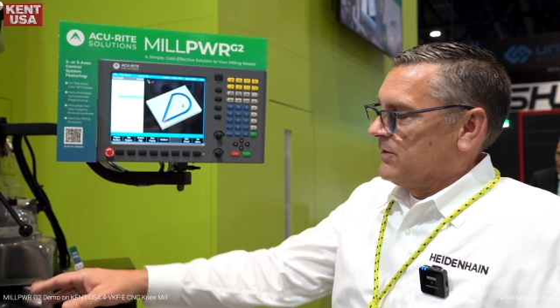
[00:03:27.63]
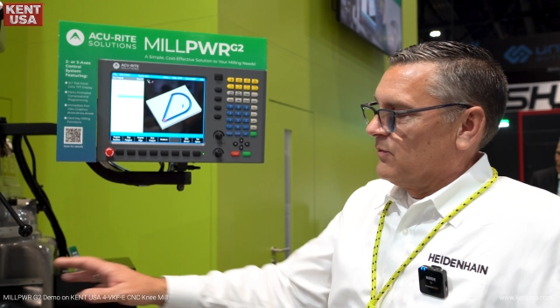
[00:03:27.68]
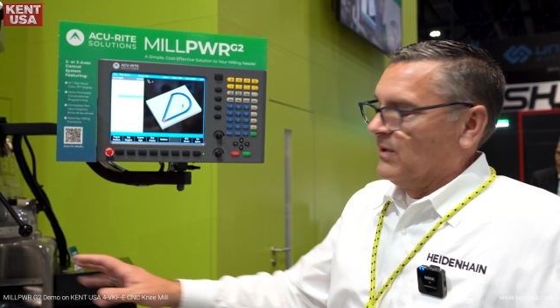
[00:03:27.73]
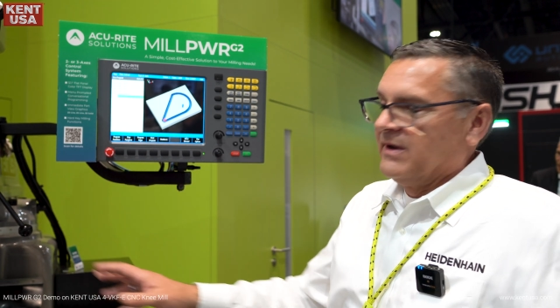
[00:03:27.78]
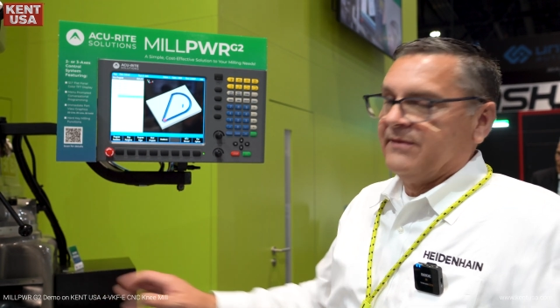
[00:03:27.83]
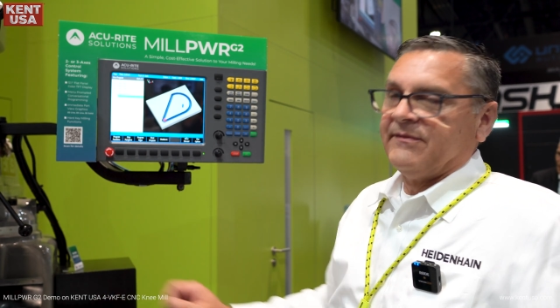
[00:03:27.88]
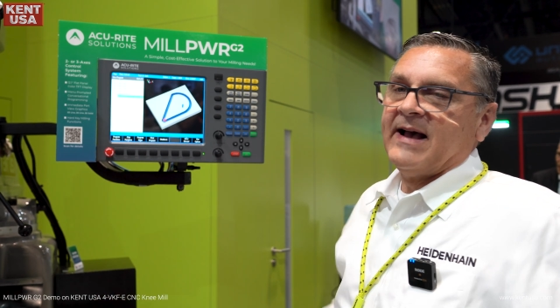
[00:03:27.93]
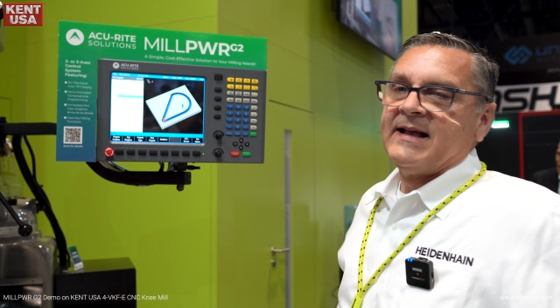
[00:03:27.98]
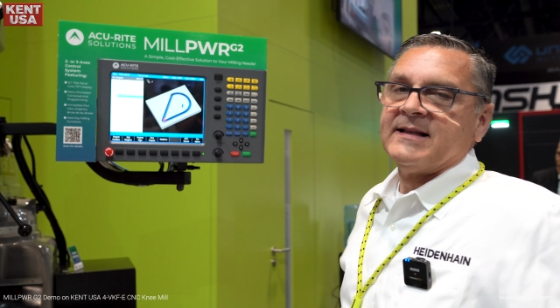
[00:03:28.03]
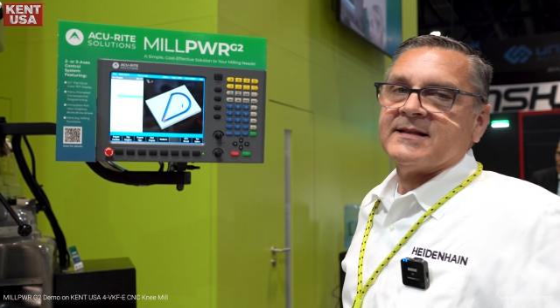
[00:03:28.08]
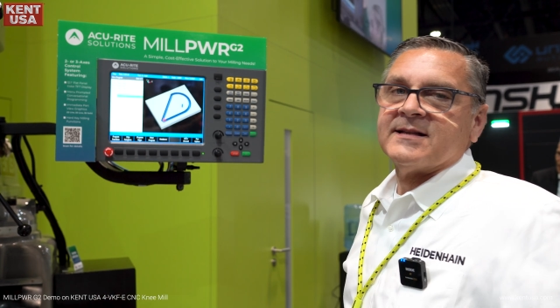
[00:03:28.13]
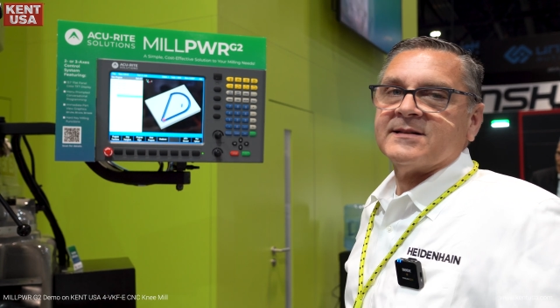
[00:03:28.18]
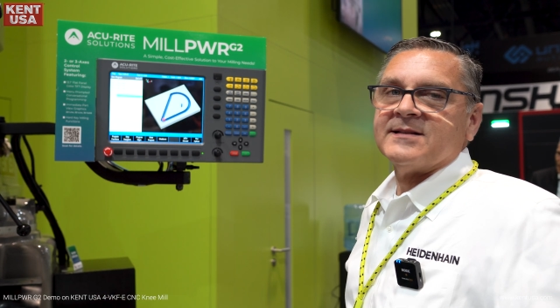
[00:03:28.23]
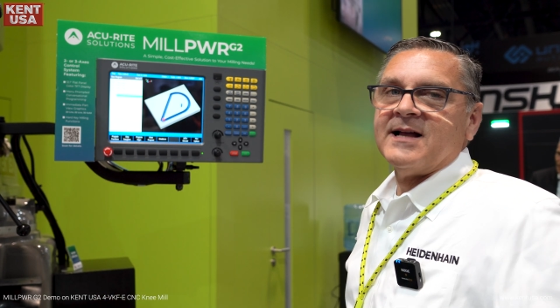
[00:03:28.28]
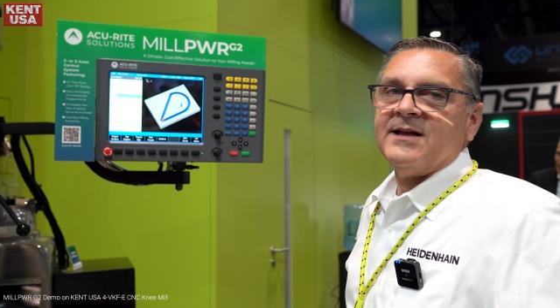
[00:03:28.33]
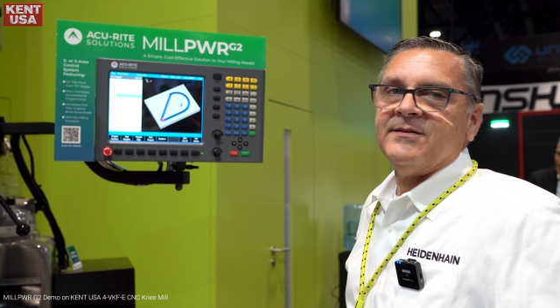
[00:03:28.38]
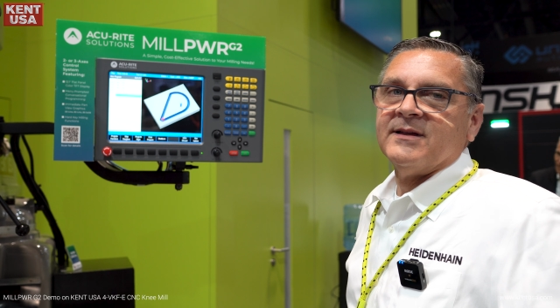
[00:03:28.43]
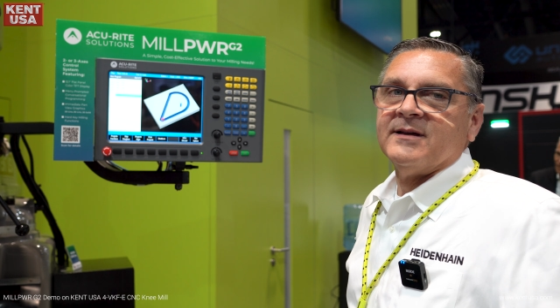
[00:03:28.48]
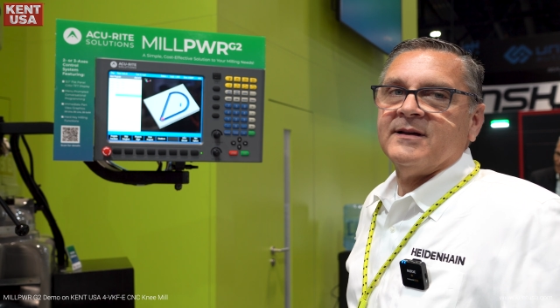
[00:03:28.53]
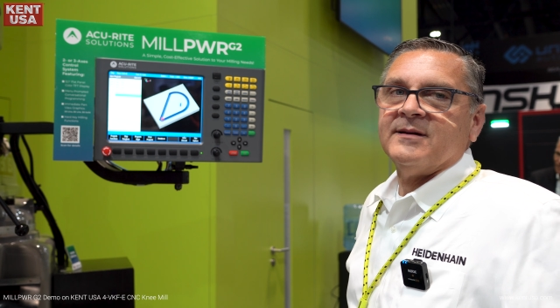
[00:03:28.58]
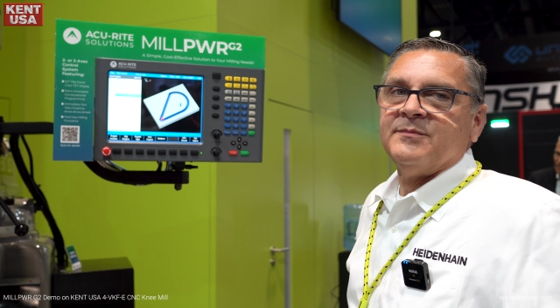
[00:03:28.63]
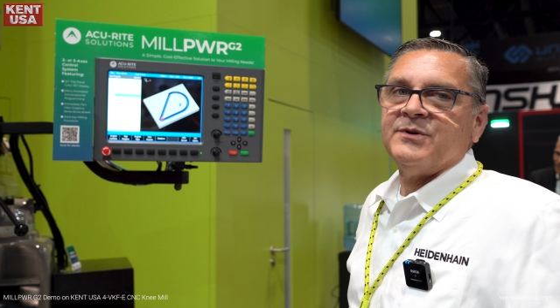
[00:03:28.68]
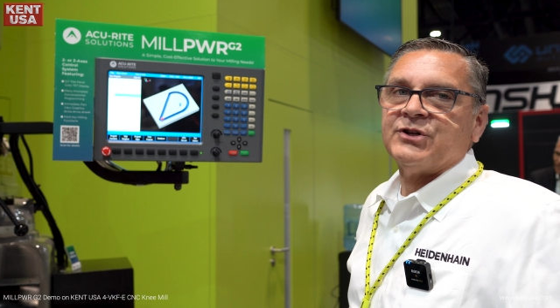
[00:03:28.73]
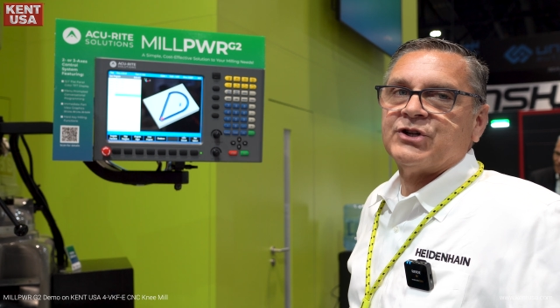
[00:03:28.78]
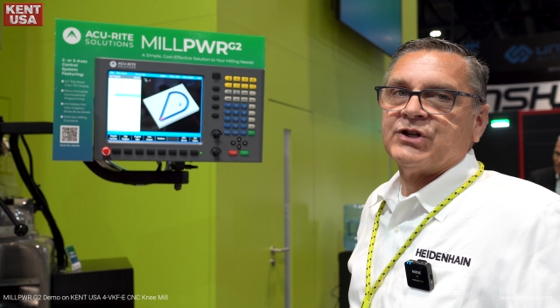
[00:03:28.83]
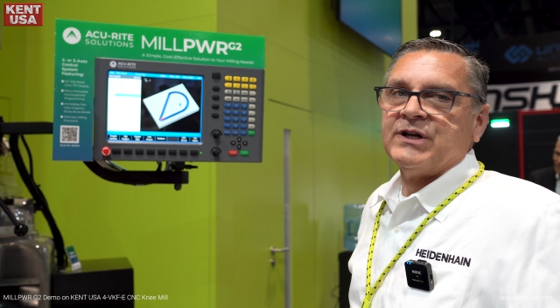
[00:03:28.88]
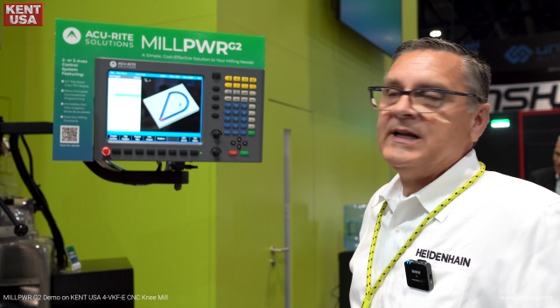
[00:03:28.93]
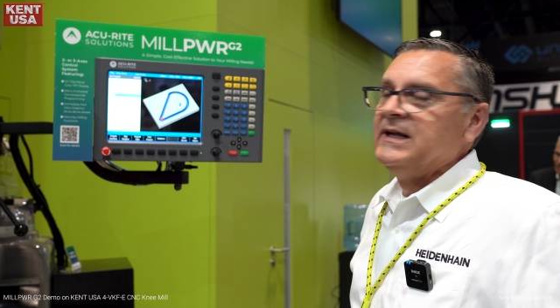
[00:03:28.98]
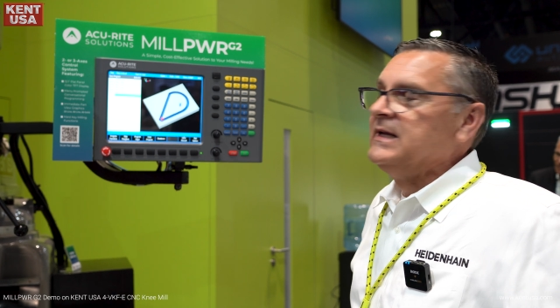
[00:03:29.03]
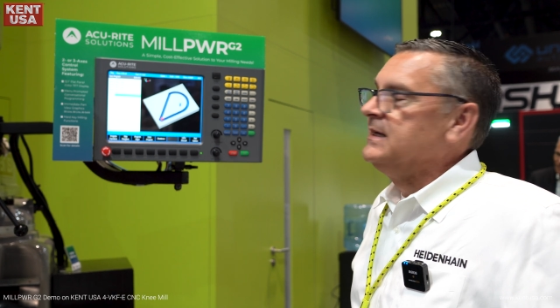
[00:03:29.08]
three vices on the
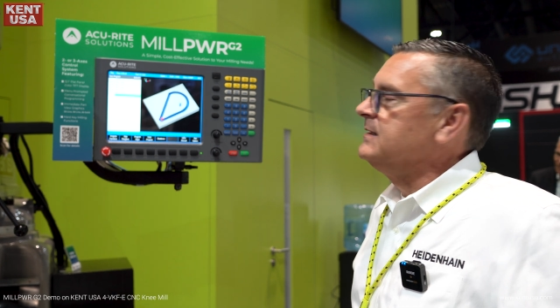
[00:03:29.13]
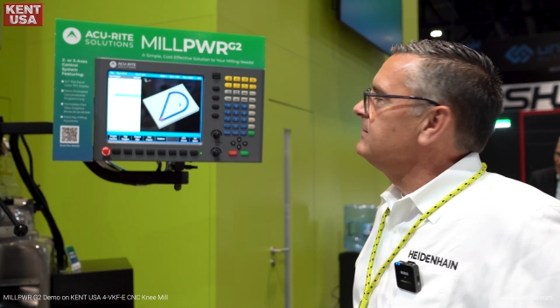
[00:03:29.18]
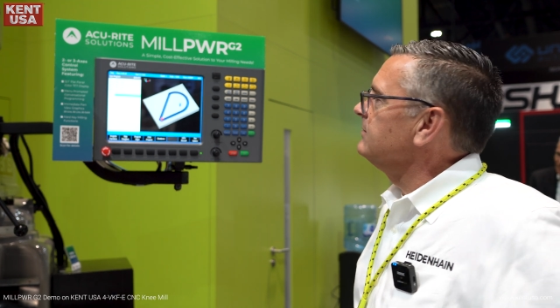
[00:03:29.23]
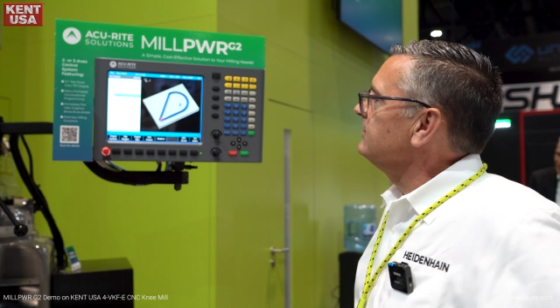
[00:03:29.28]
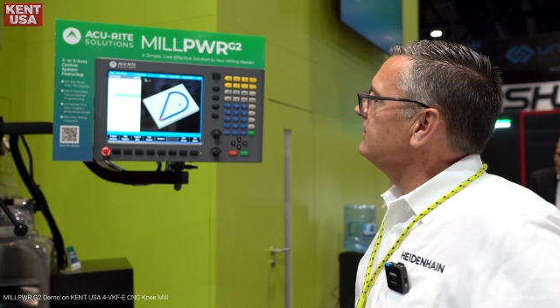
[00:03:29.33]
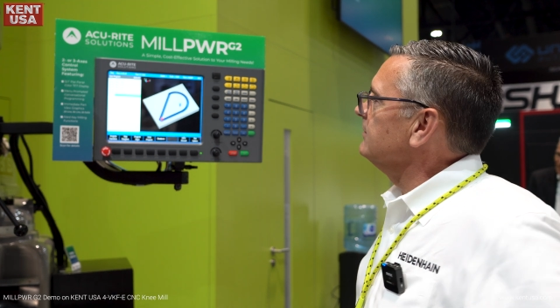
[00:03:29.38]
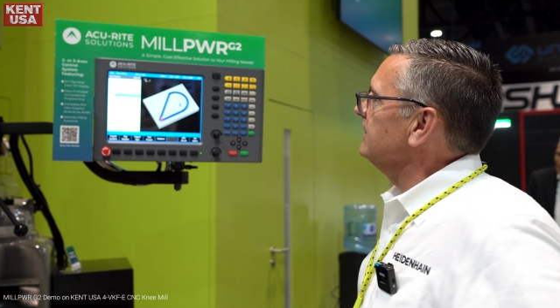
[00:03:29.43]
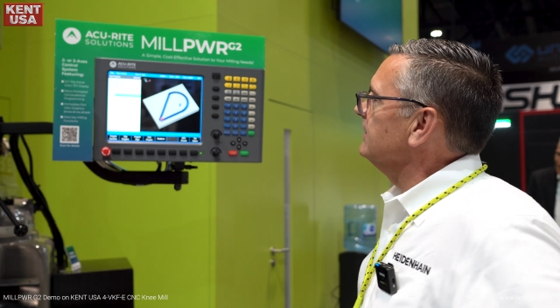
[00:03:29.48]
machine,